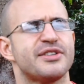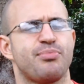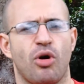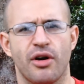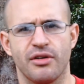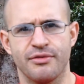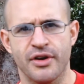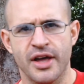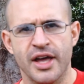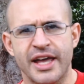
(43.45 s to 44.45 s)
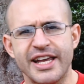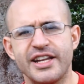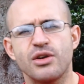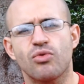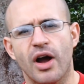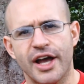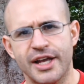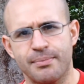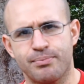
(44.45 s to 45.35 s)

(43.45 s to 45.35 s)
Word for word: part of eating right,